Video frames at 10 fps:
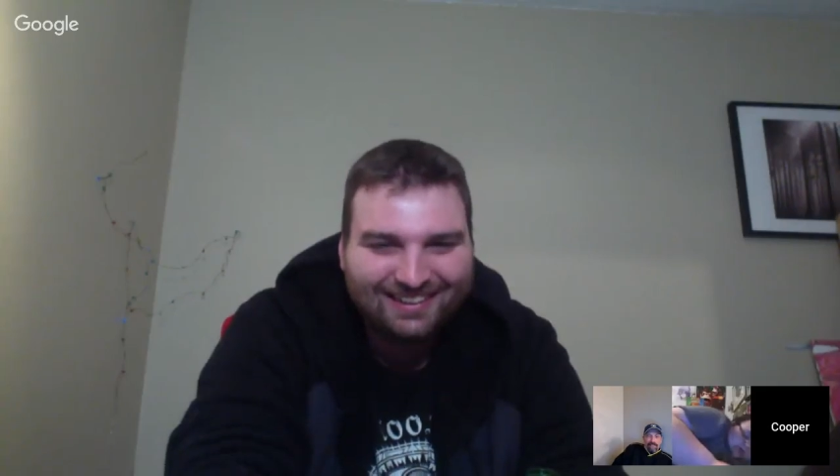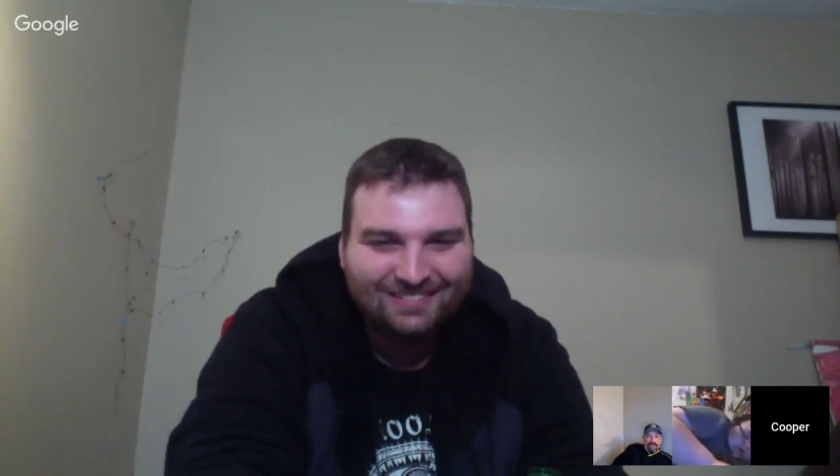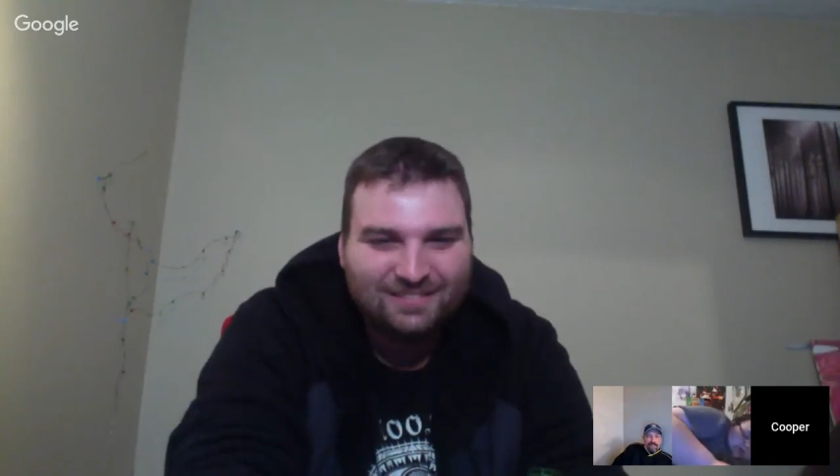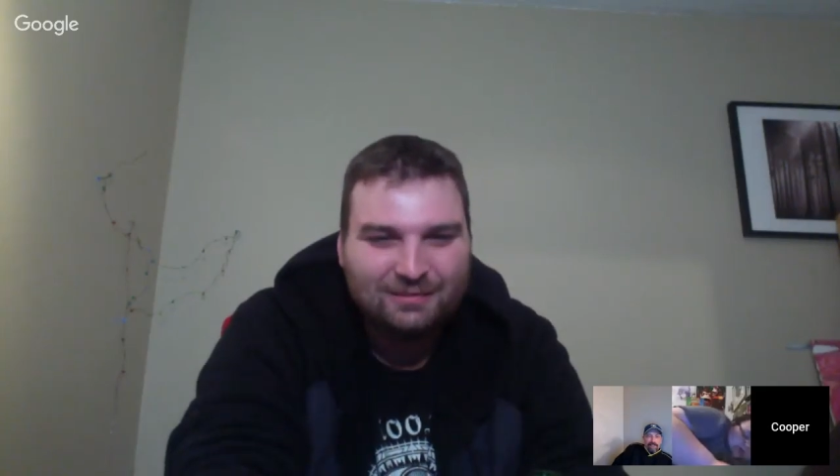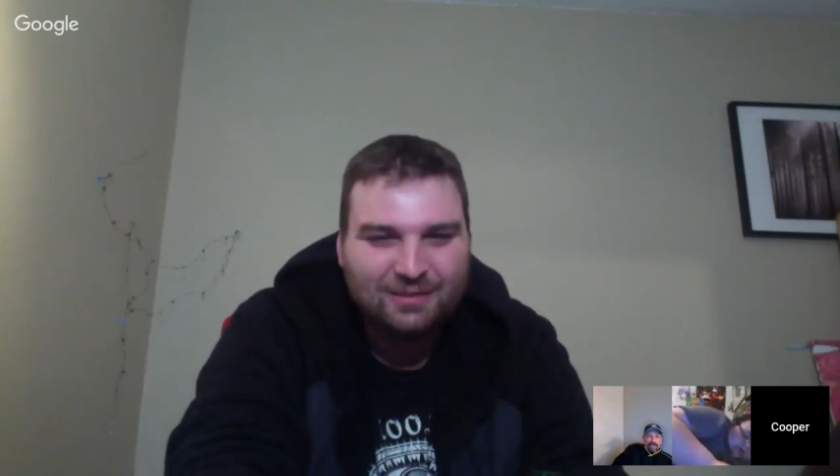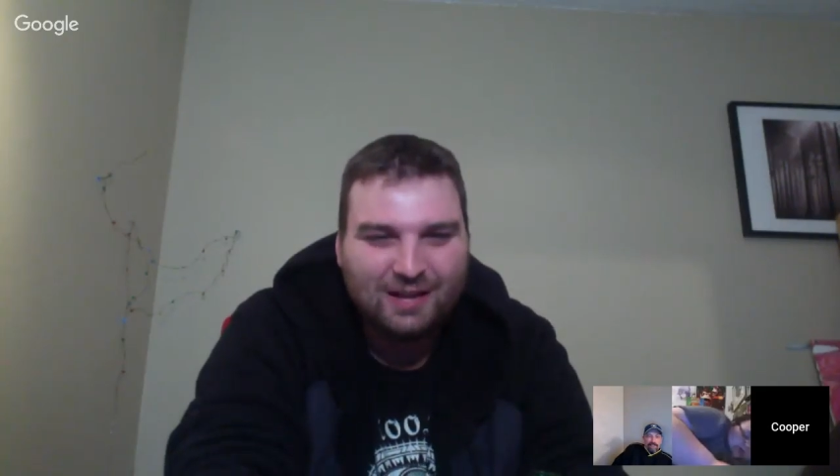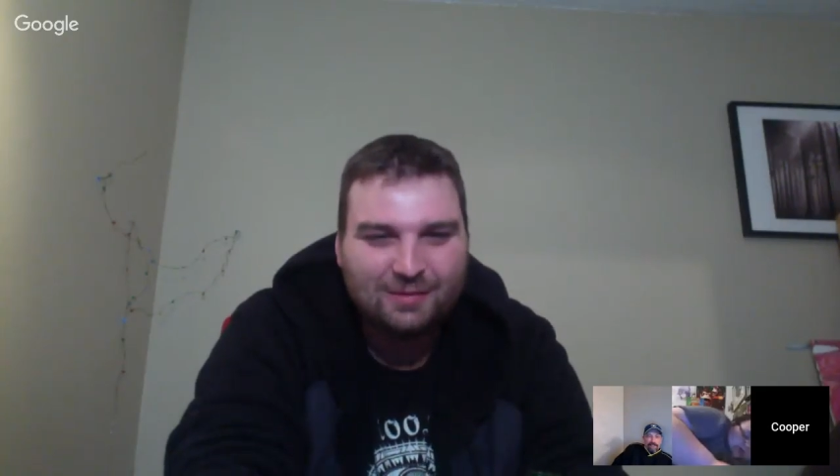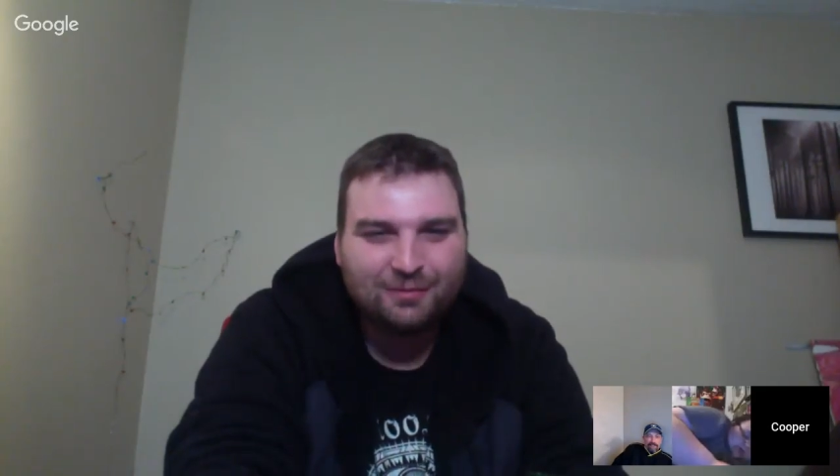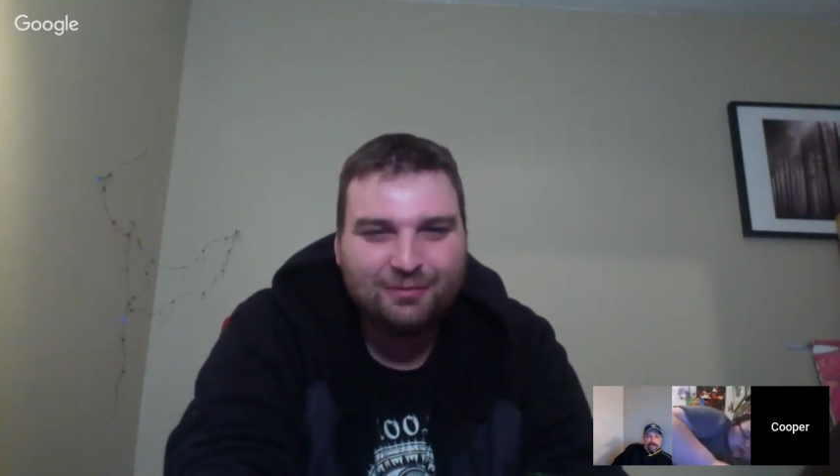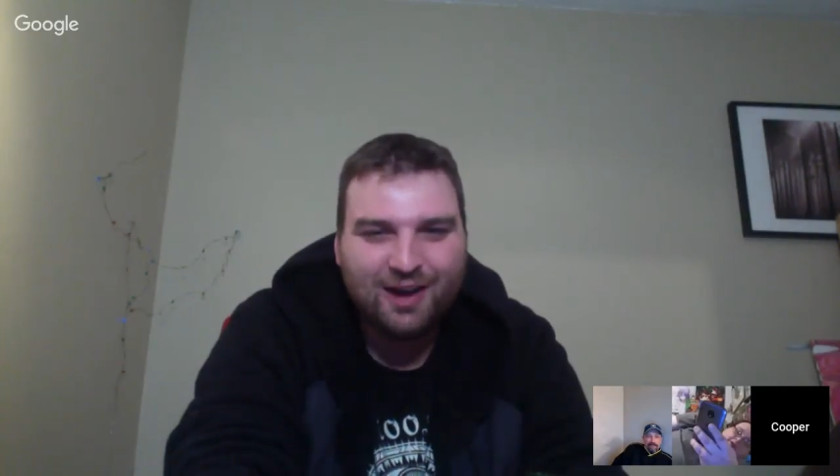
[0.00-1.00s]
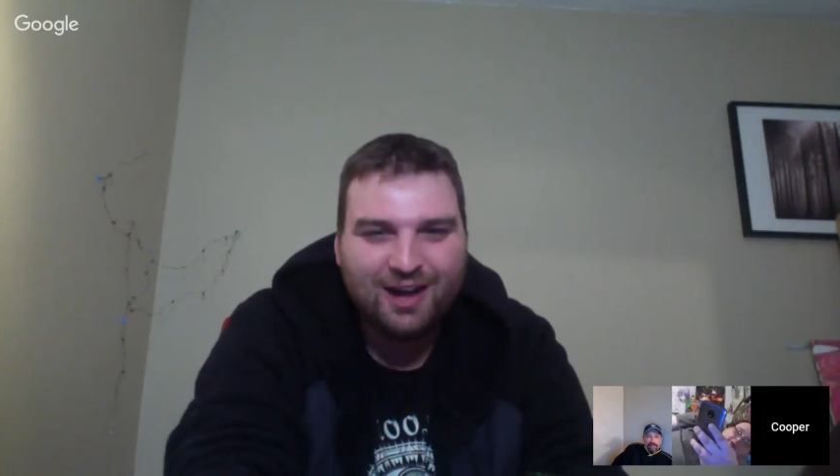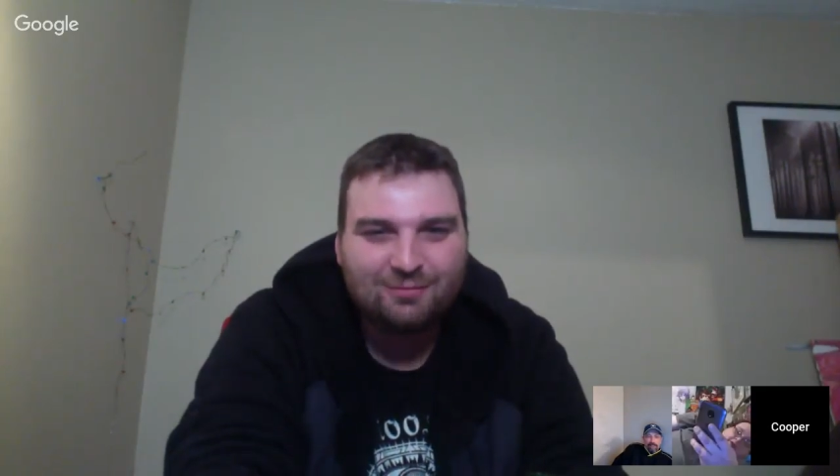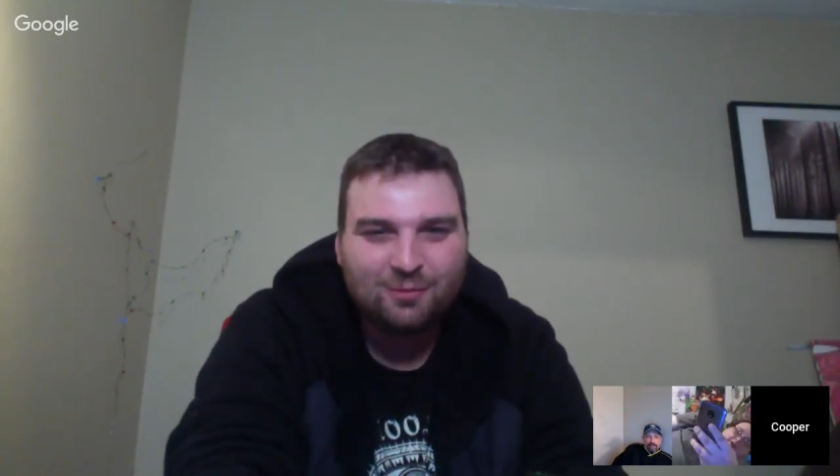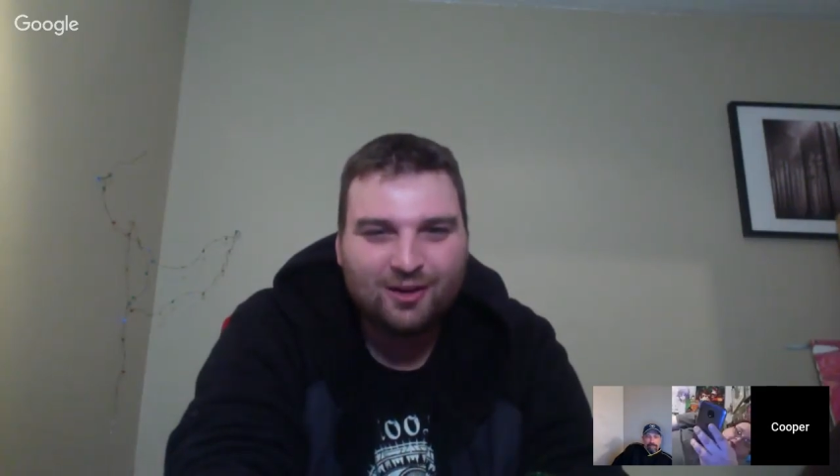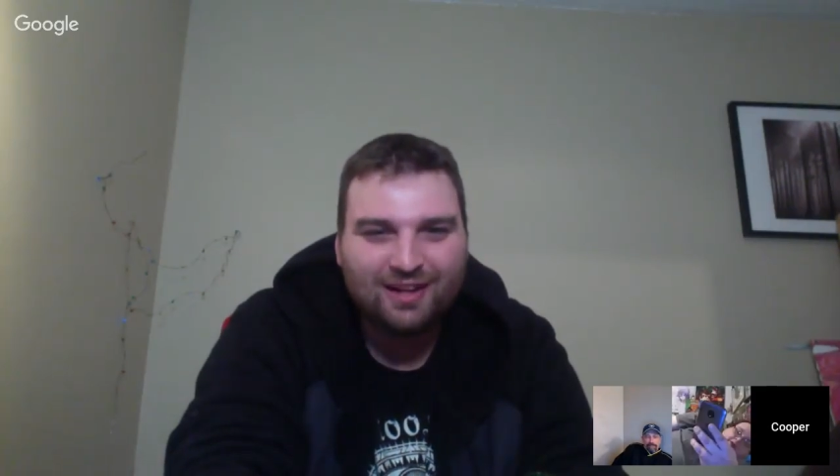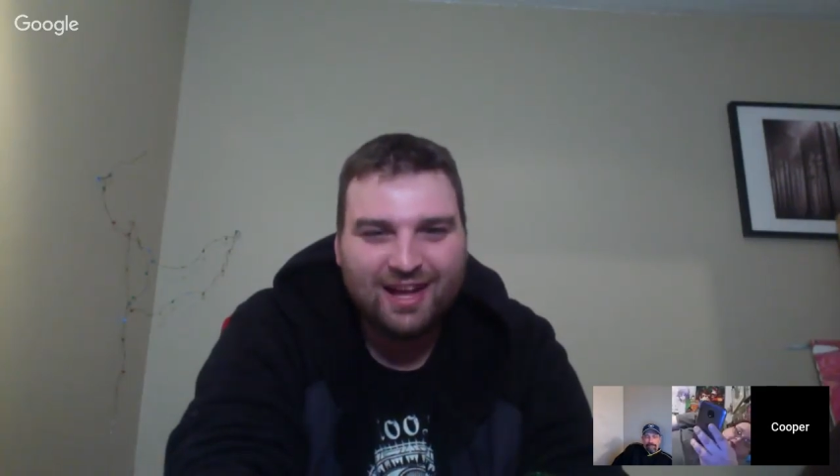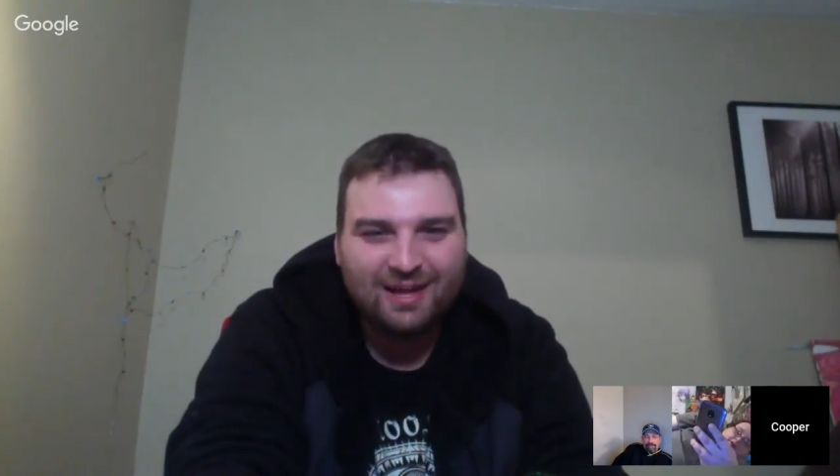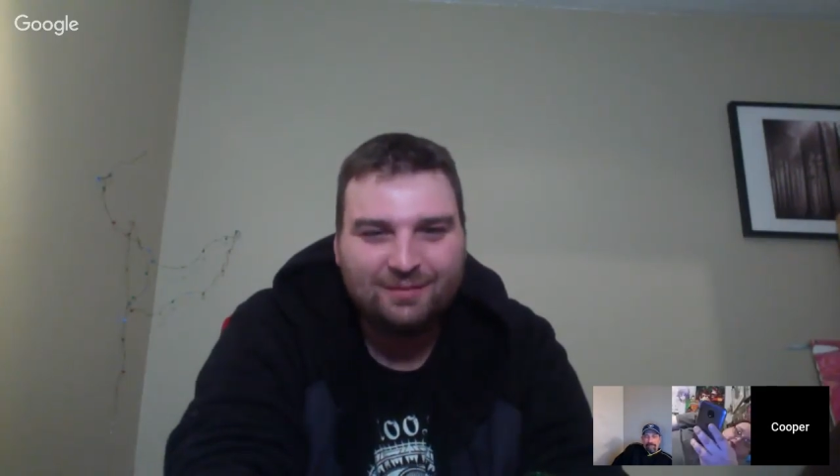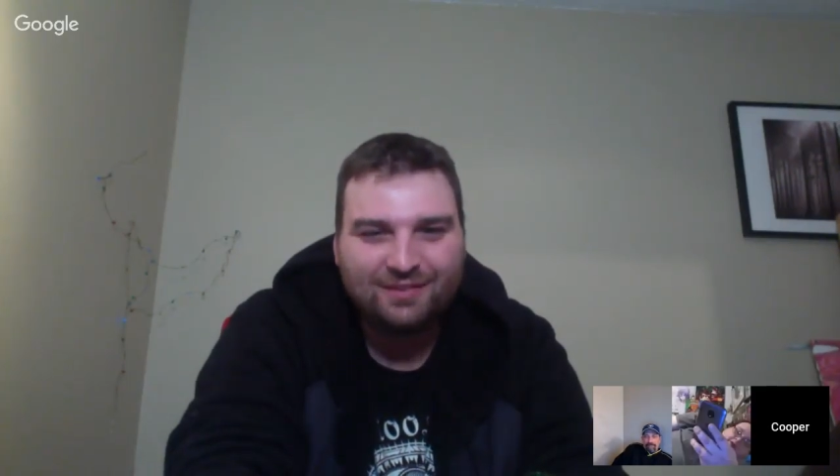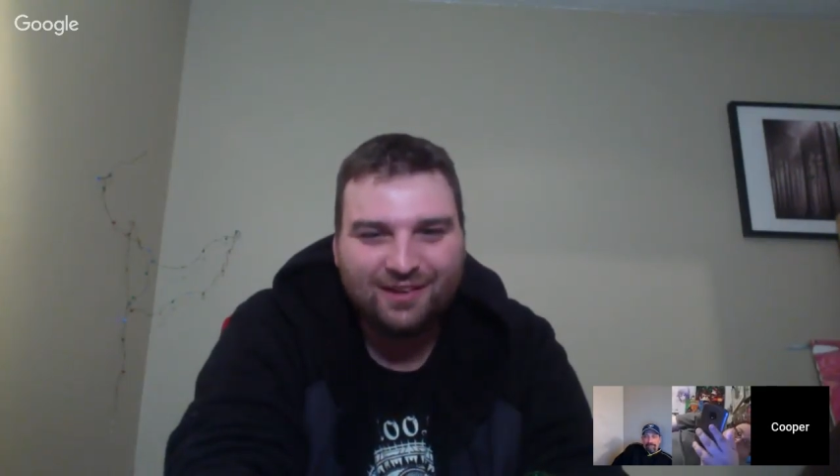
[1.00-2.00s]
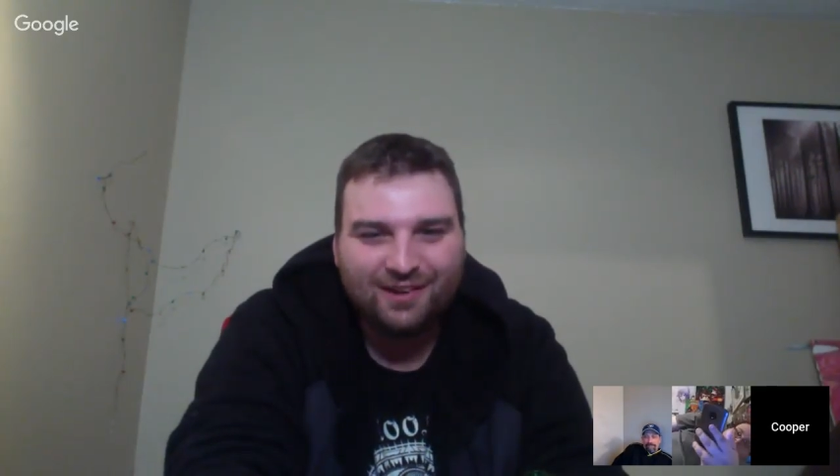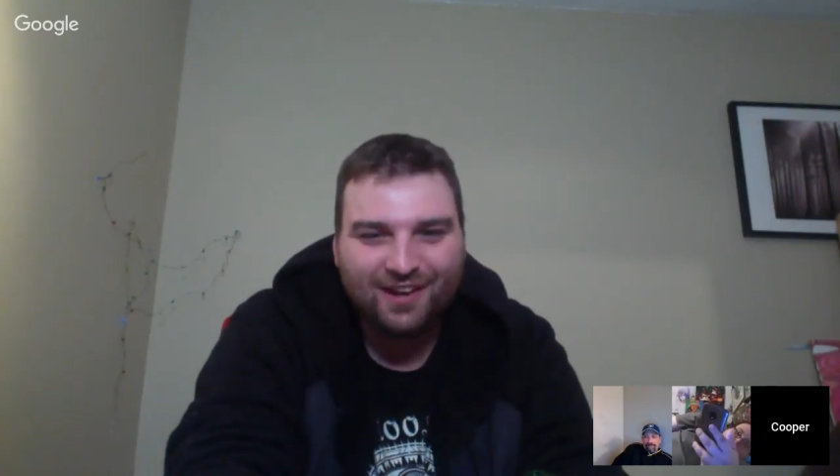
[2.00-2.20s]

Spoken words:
We've got about 5 more games here,